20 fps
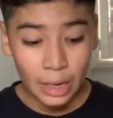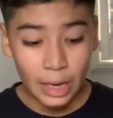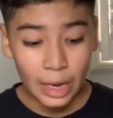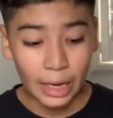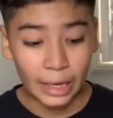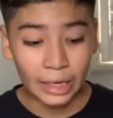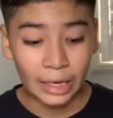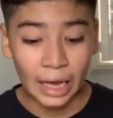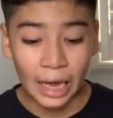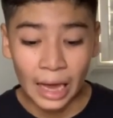I
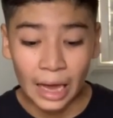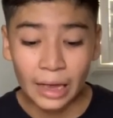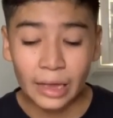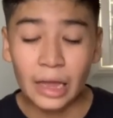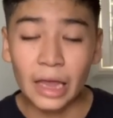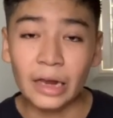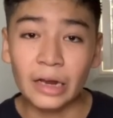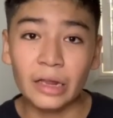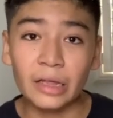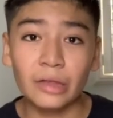can't.
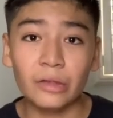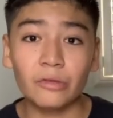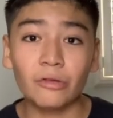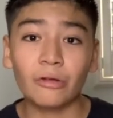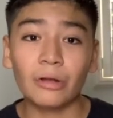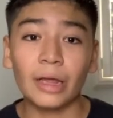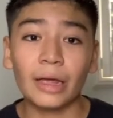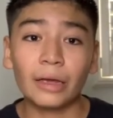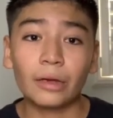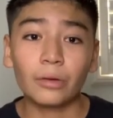And then they're
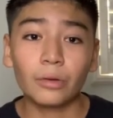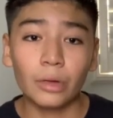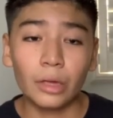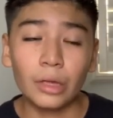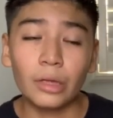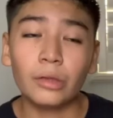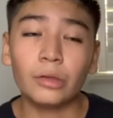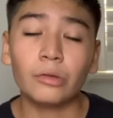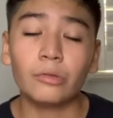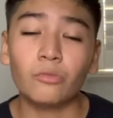like,
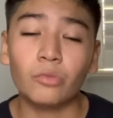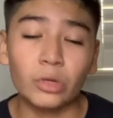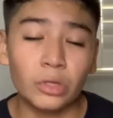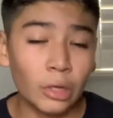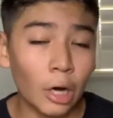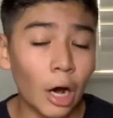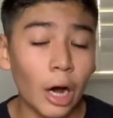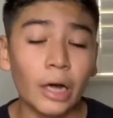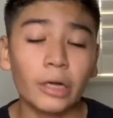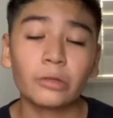we
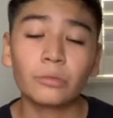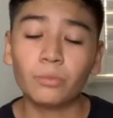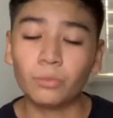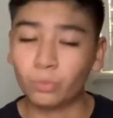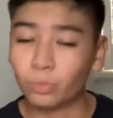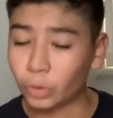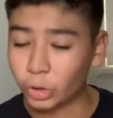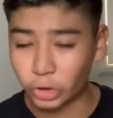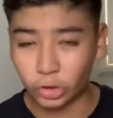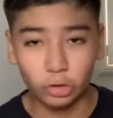talk
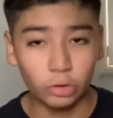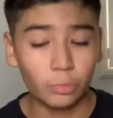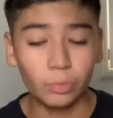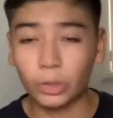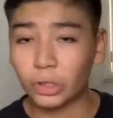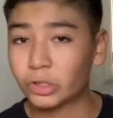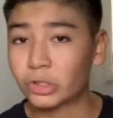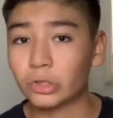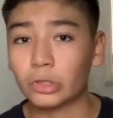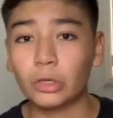
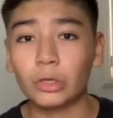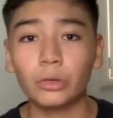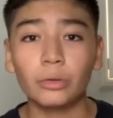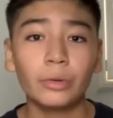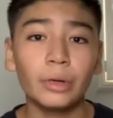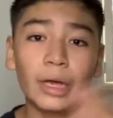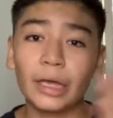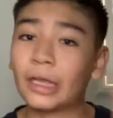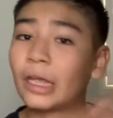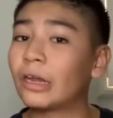personal.
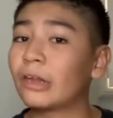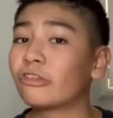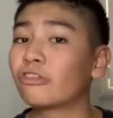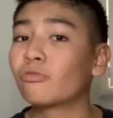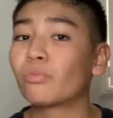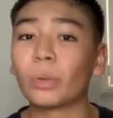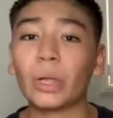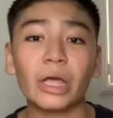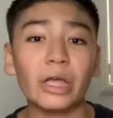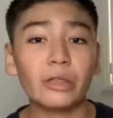I can't
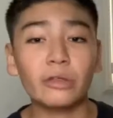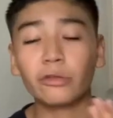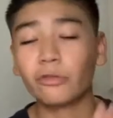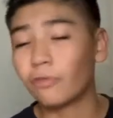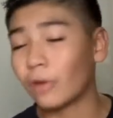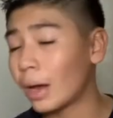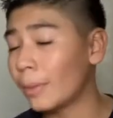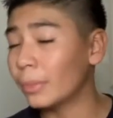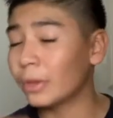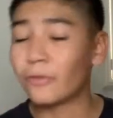explain. It's
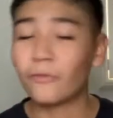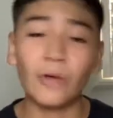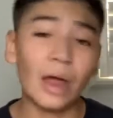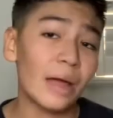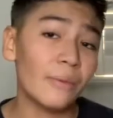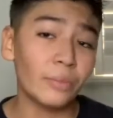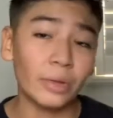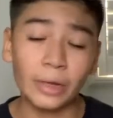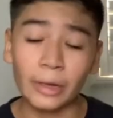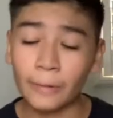family.
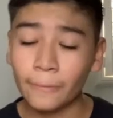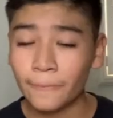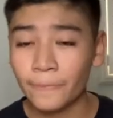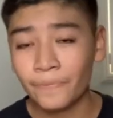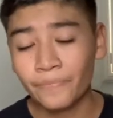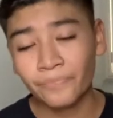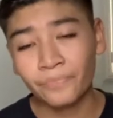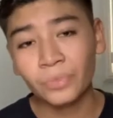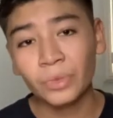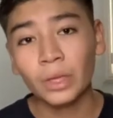
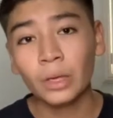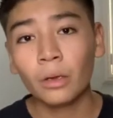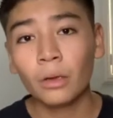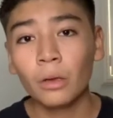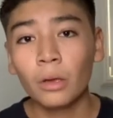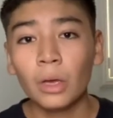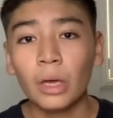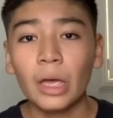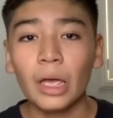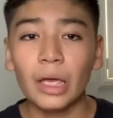
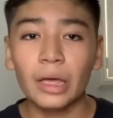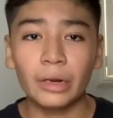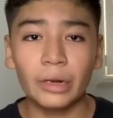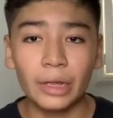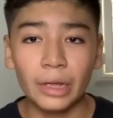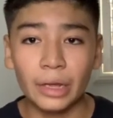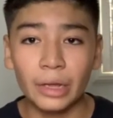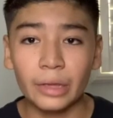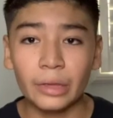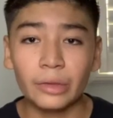And
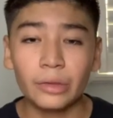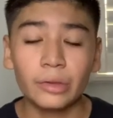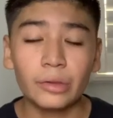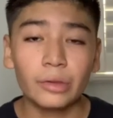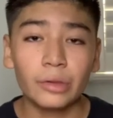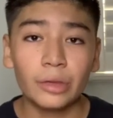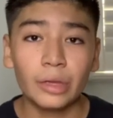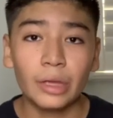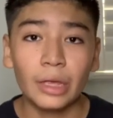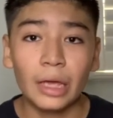then
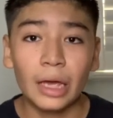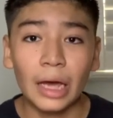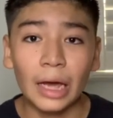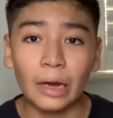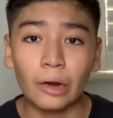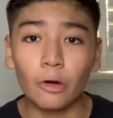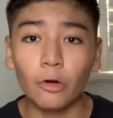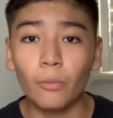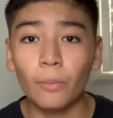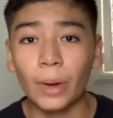I
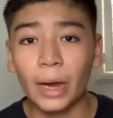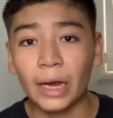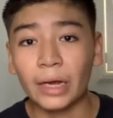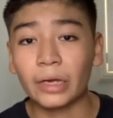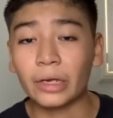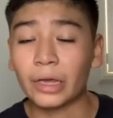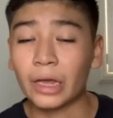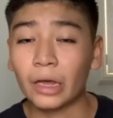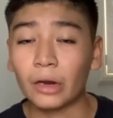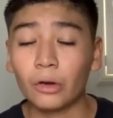go back
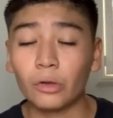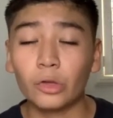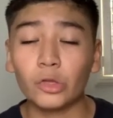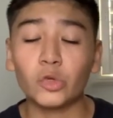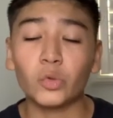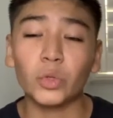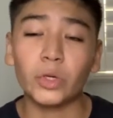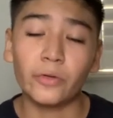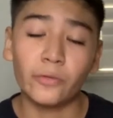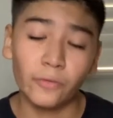again on the
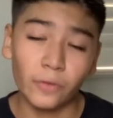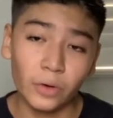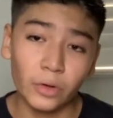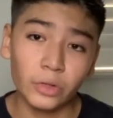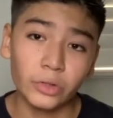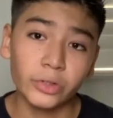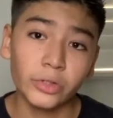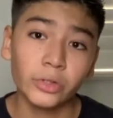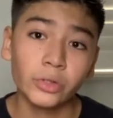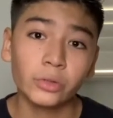
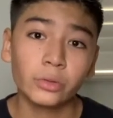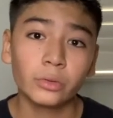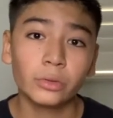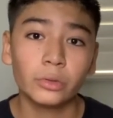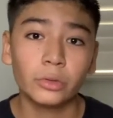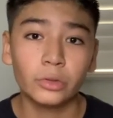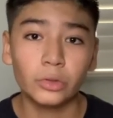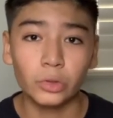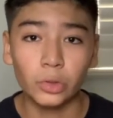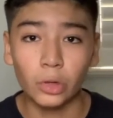21st,
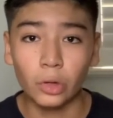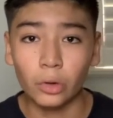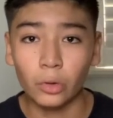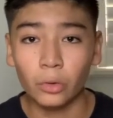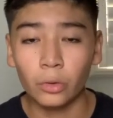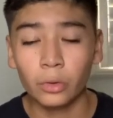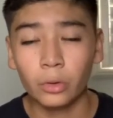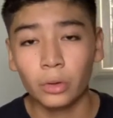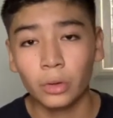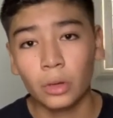so
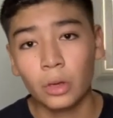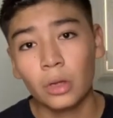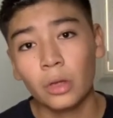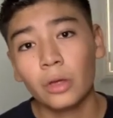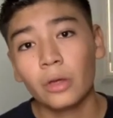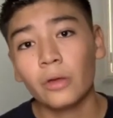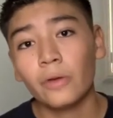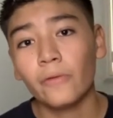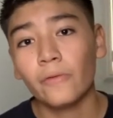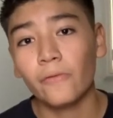
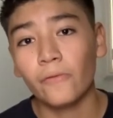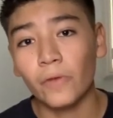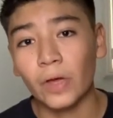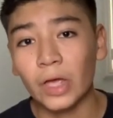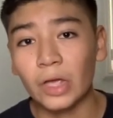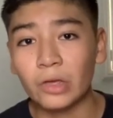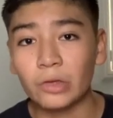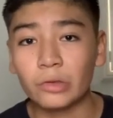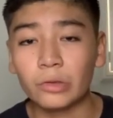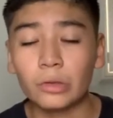
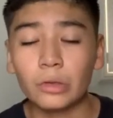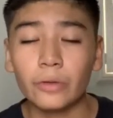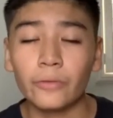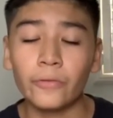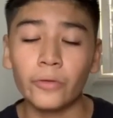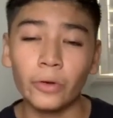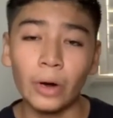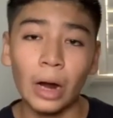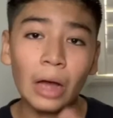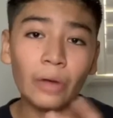FaZe, if
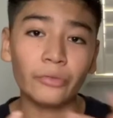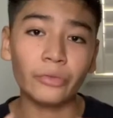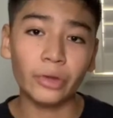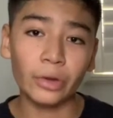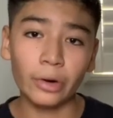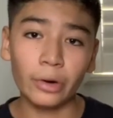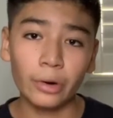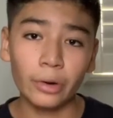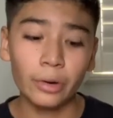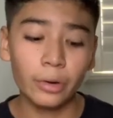you're out
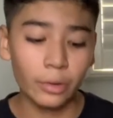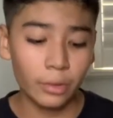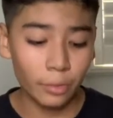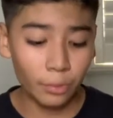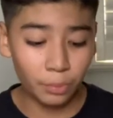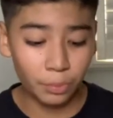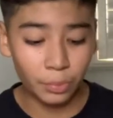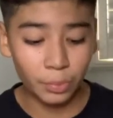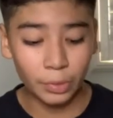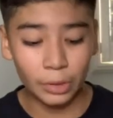there,
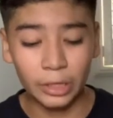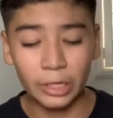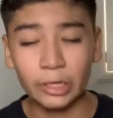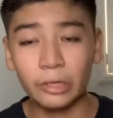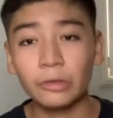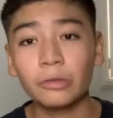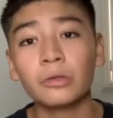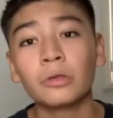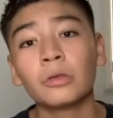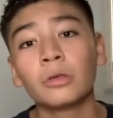
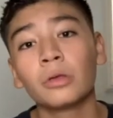please,